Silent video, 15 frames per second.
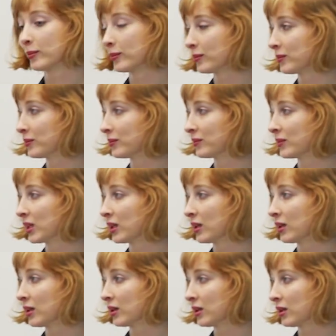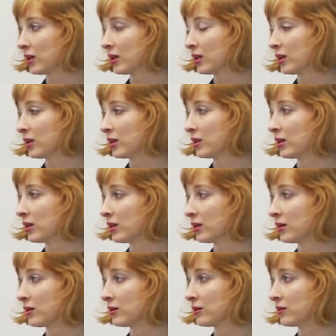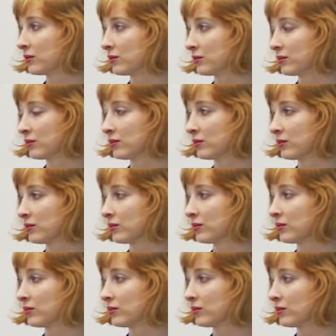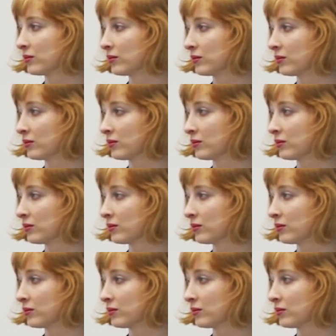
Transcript: The person shown says nothing.